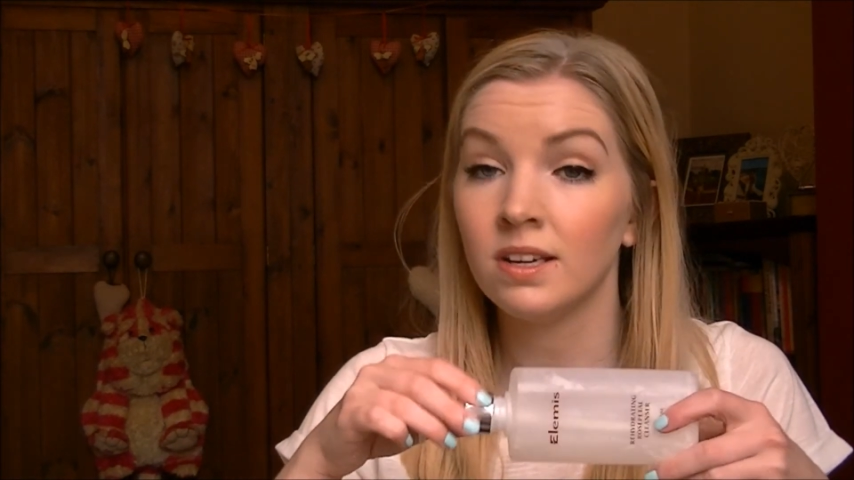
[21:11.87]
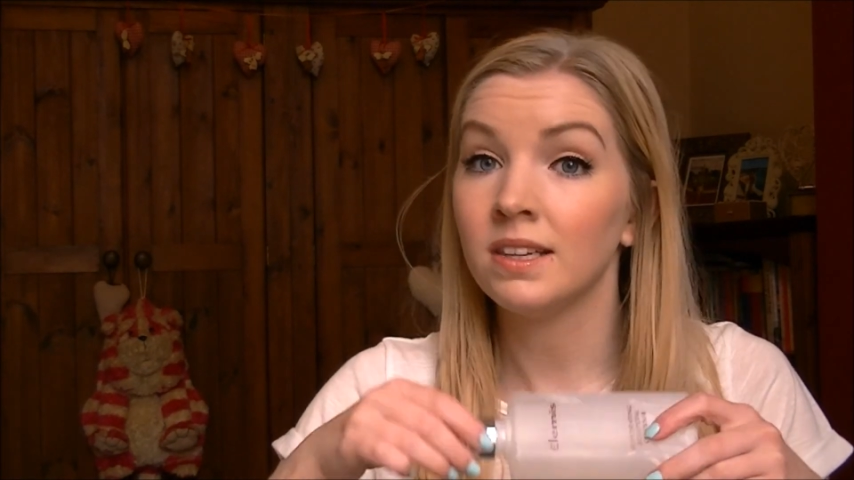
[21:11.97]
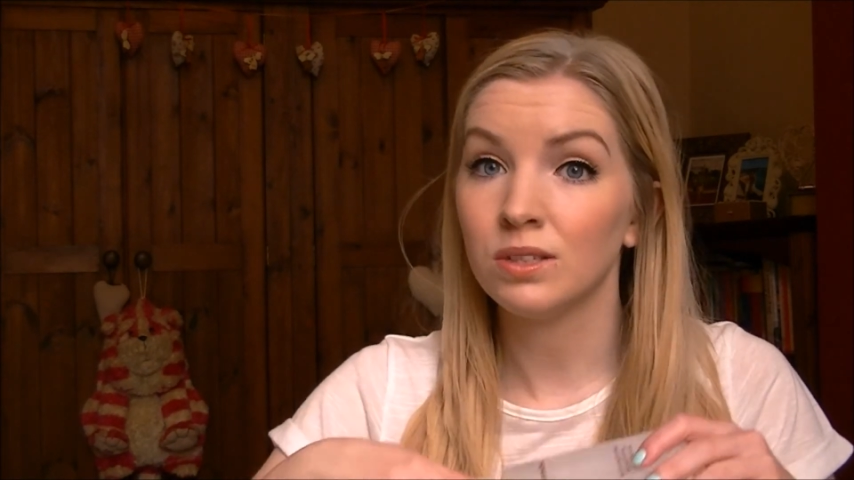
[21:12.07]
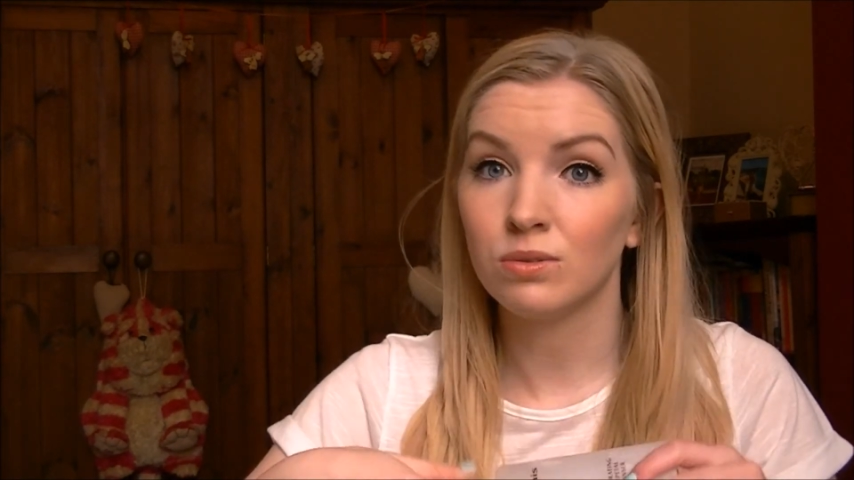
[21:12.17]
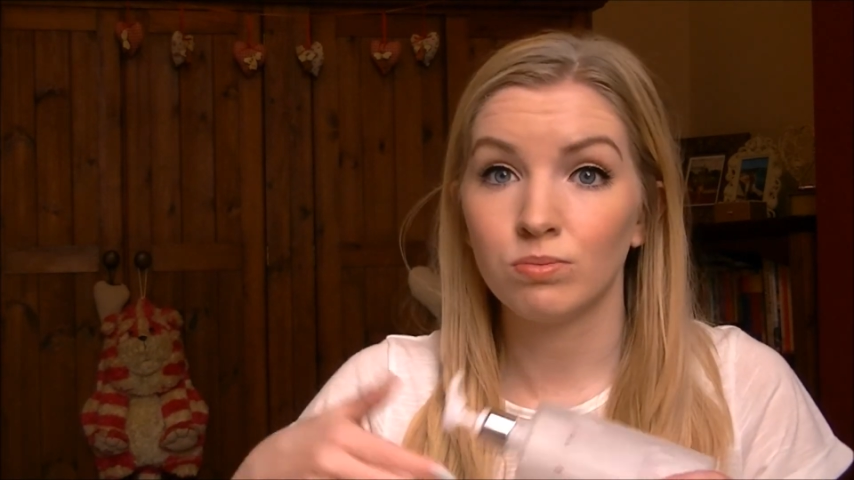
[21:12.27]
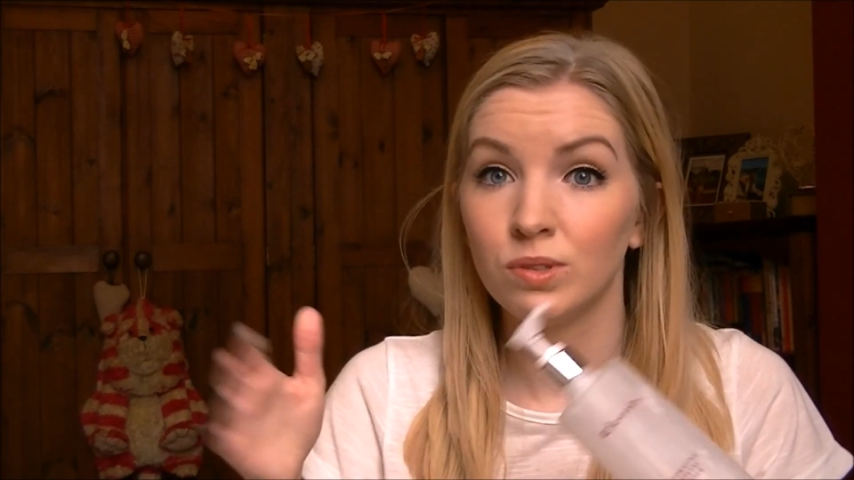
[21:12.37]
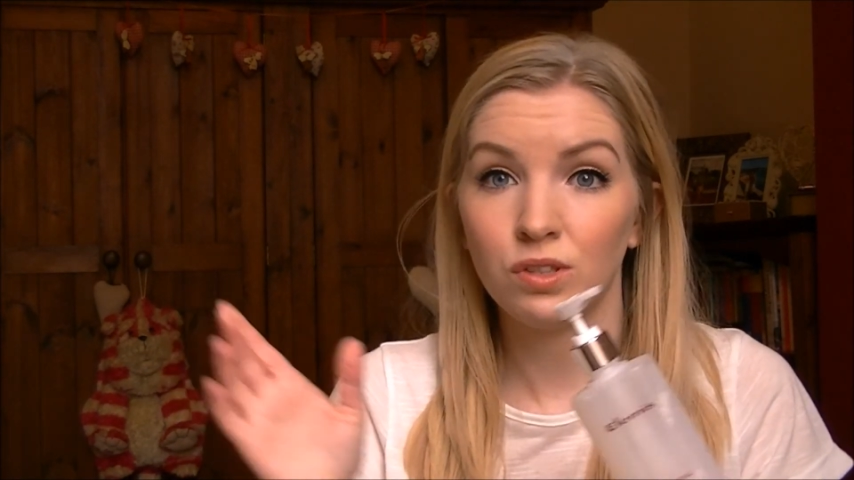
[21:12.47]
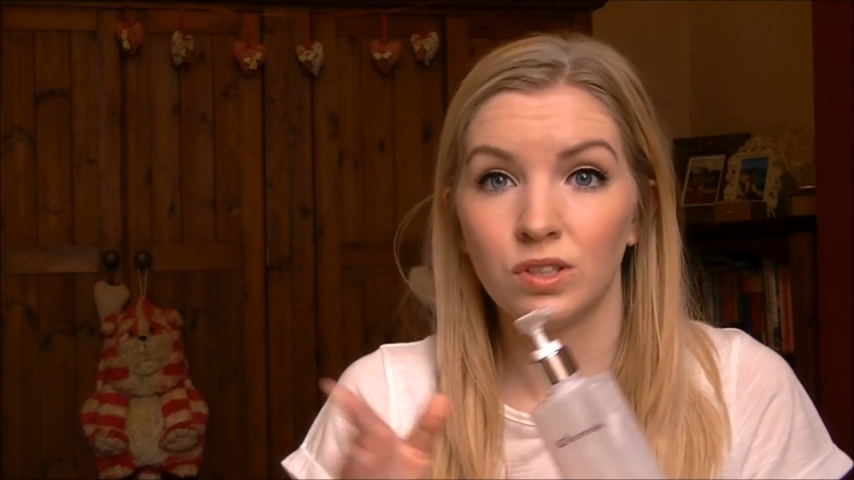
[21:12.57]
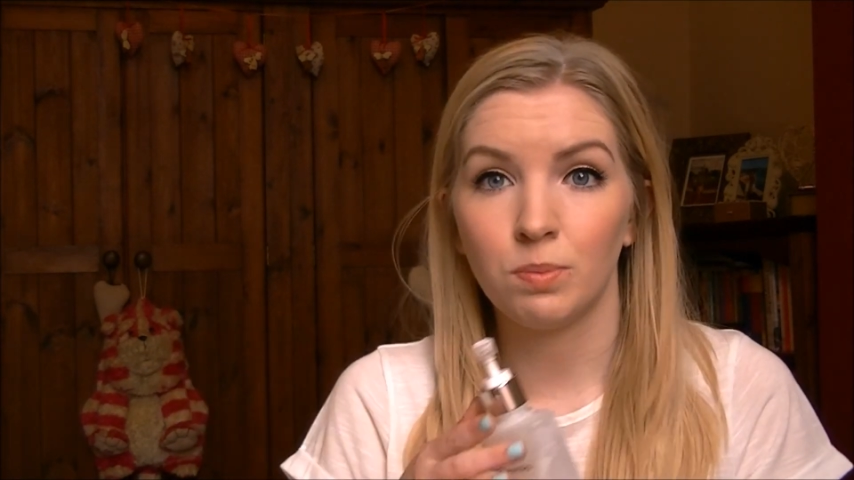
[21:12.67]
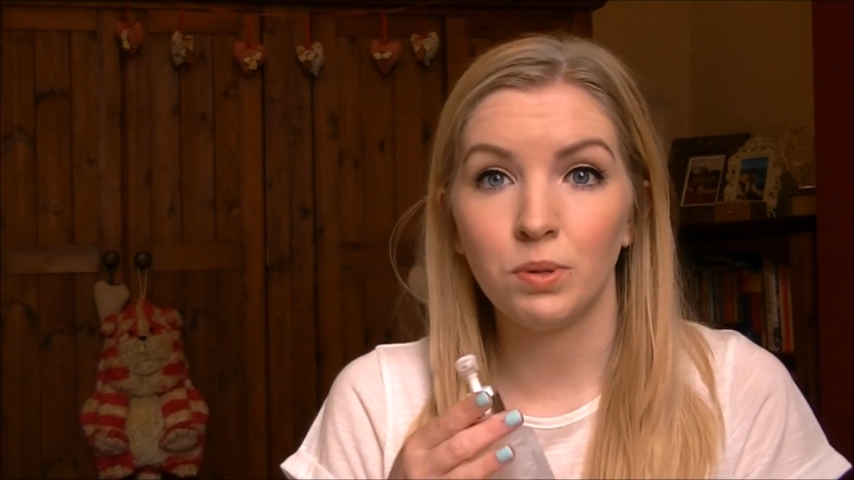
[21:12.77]
and this was
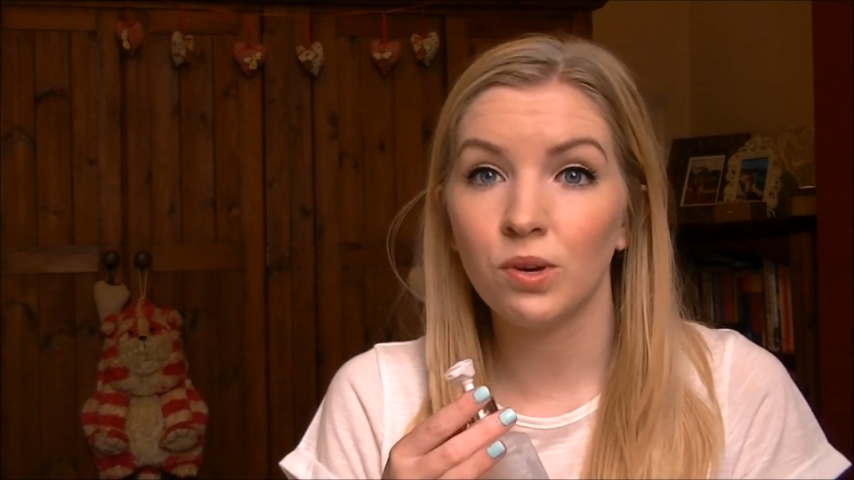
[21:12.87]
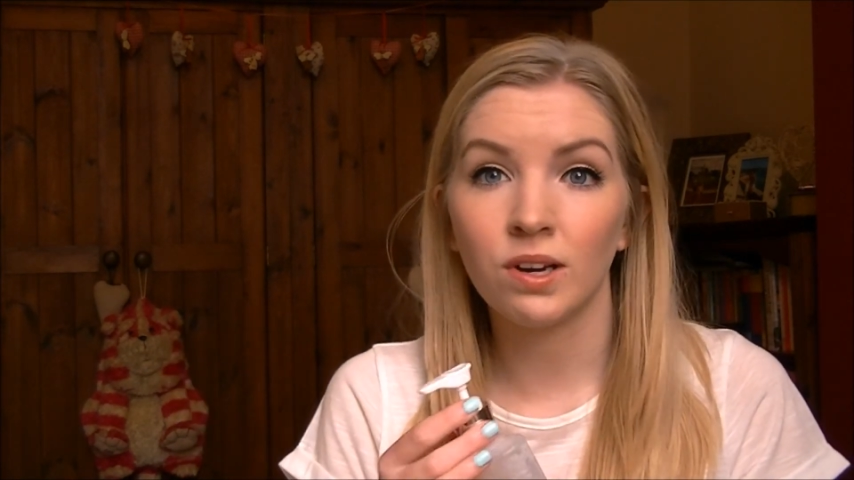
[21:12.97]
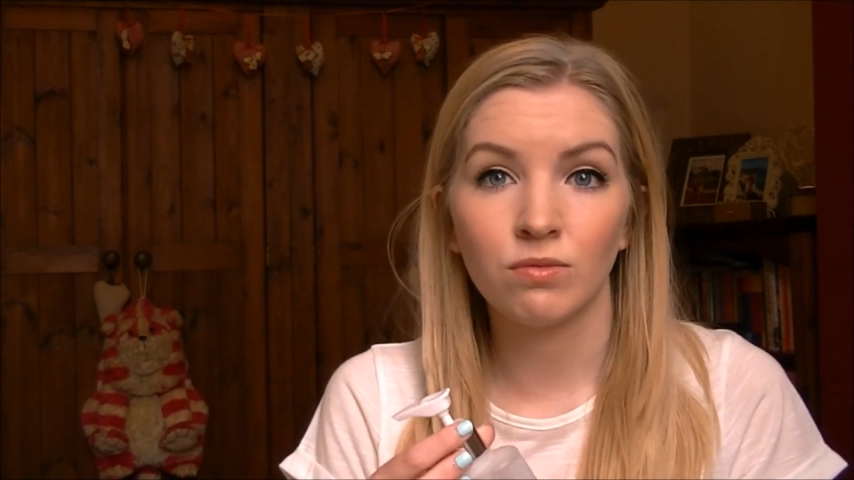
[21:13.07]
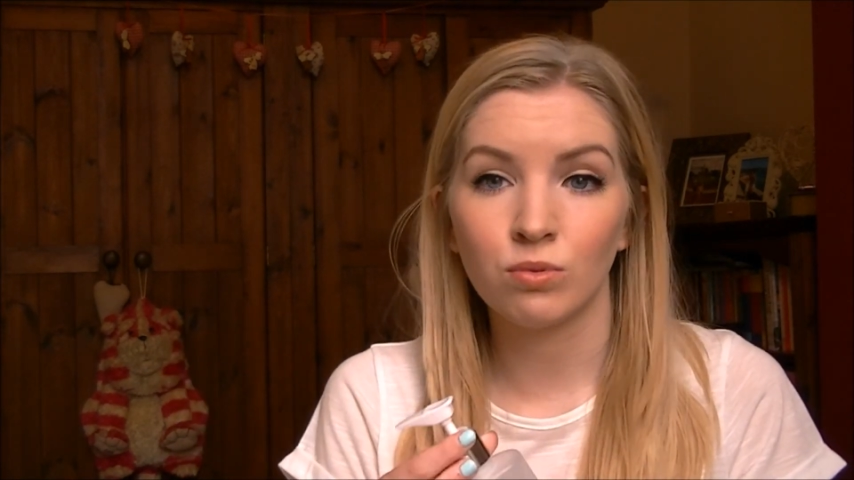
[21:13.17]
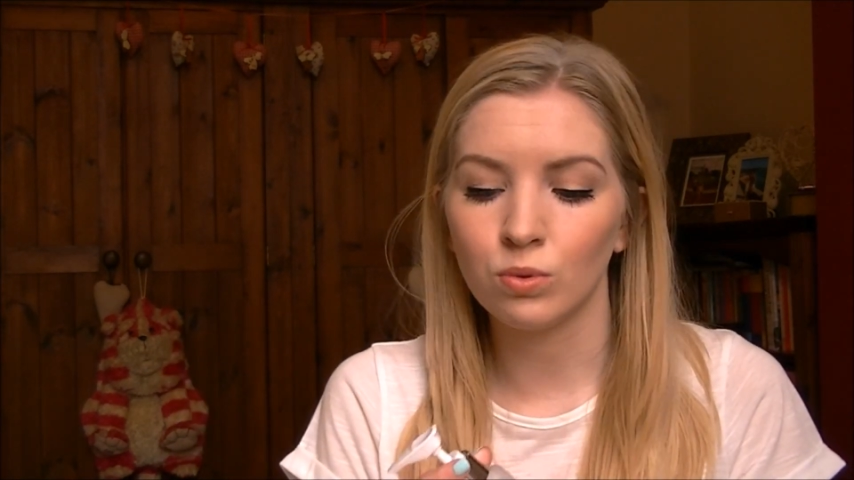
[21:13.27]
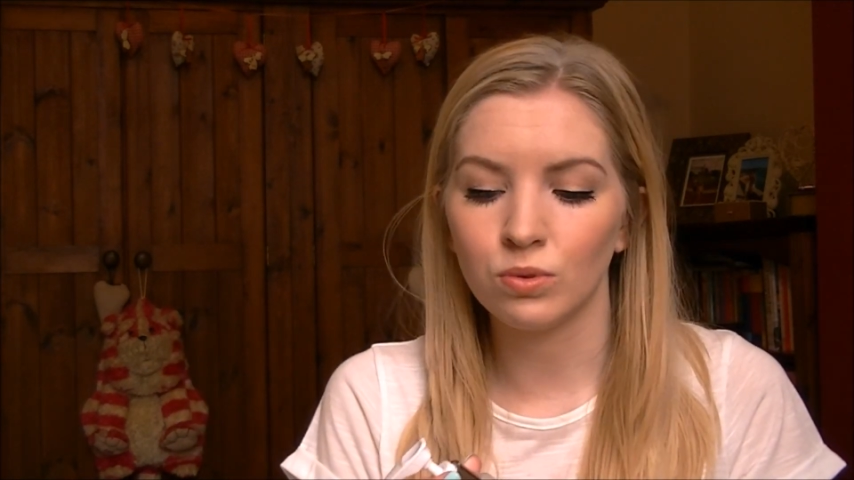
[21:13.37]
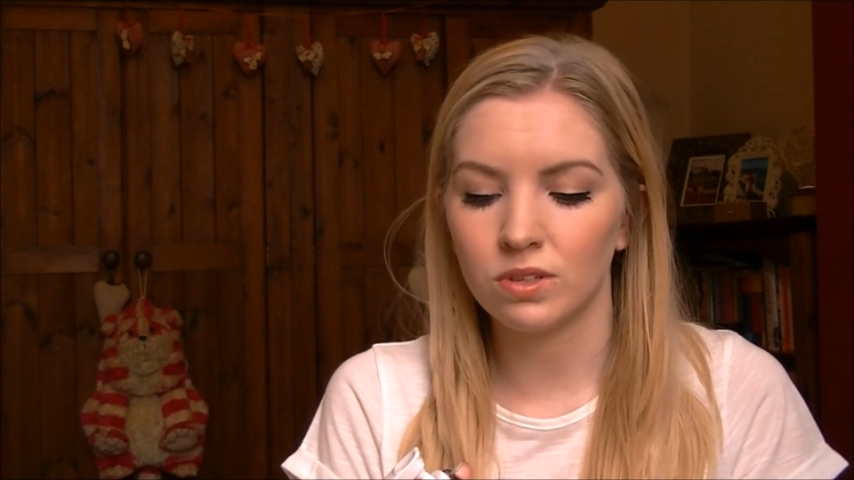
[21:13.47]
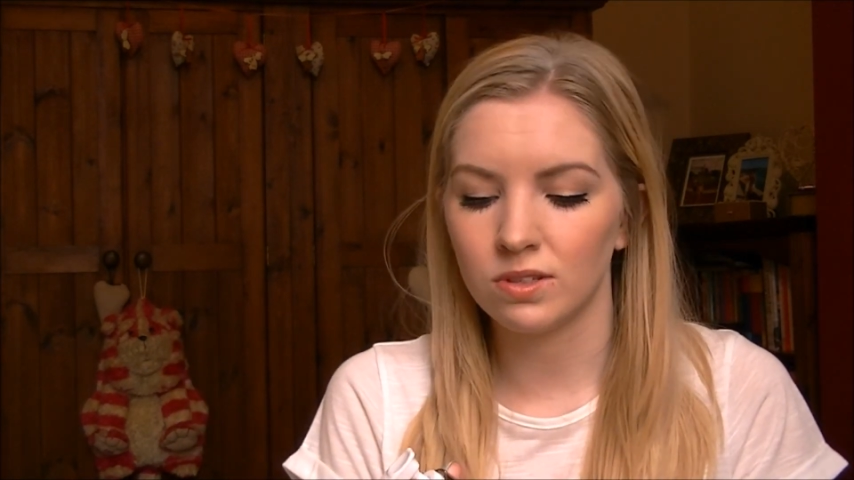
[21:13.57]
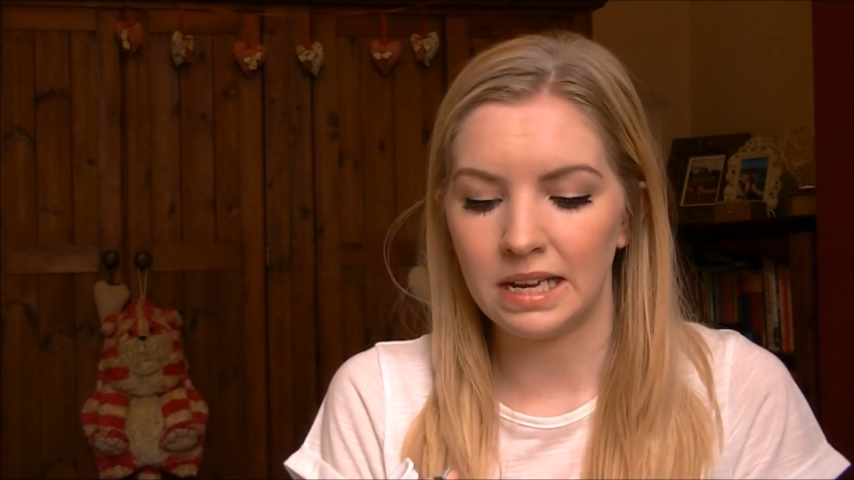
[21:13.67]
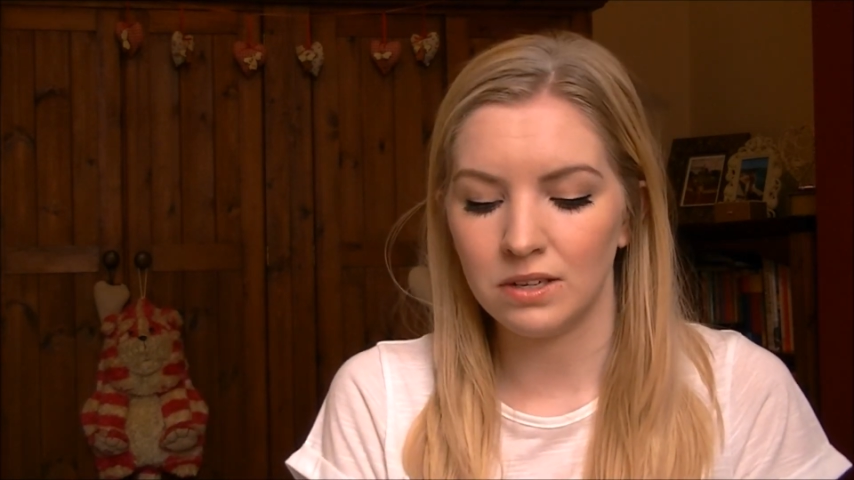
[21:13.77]
just a pure rose
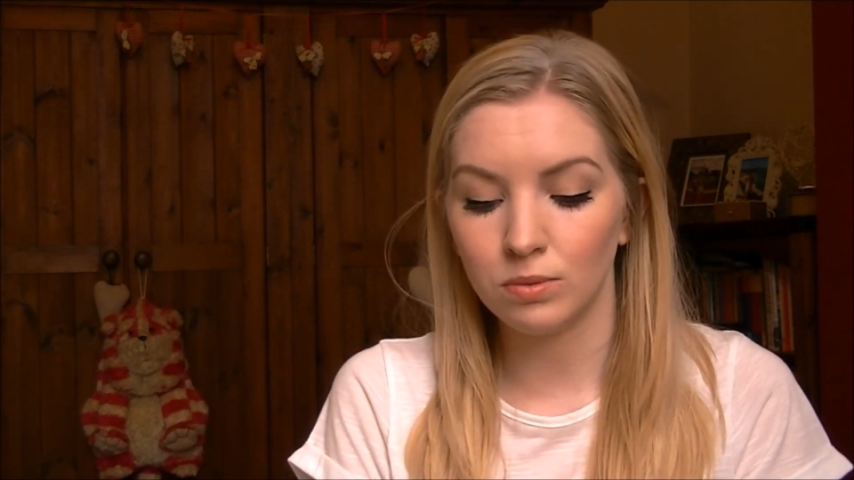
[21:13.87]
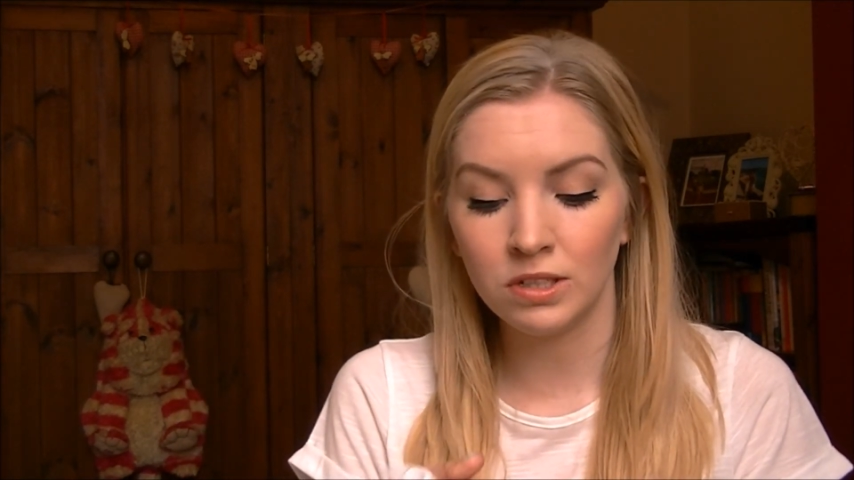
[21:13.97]
scent,